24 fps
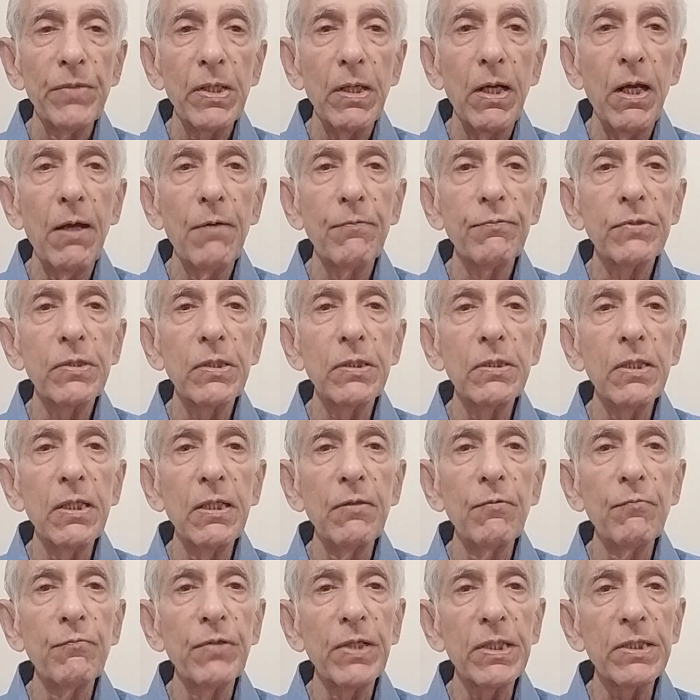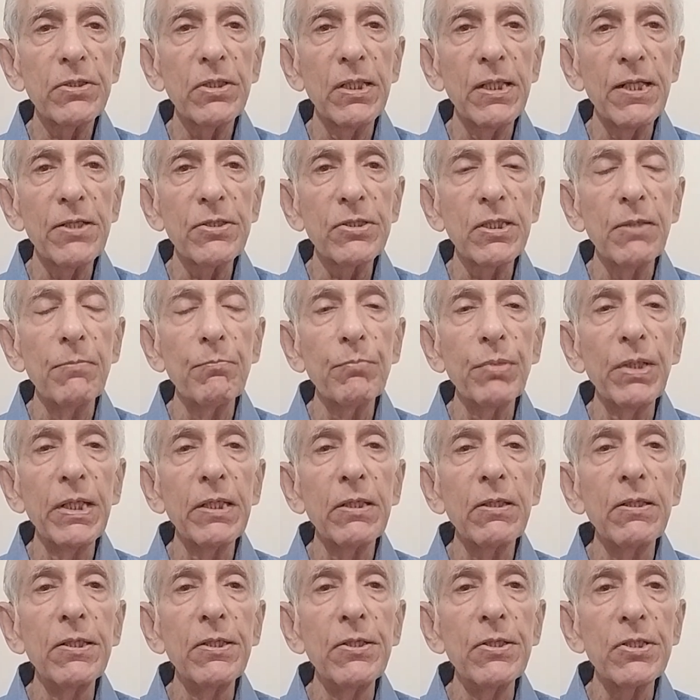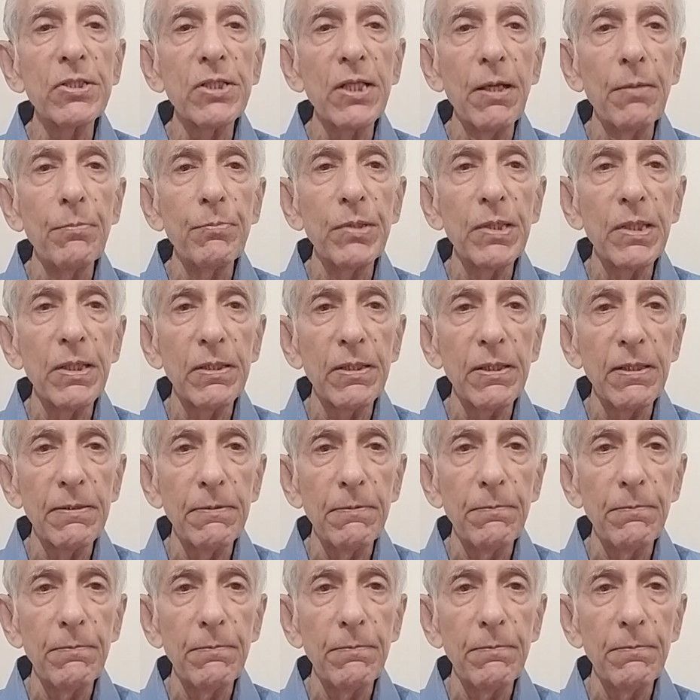after the infection has completely disappeared.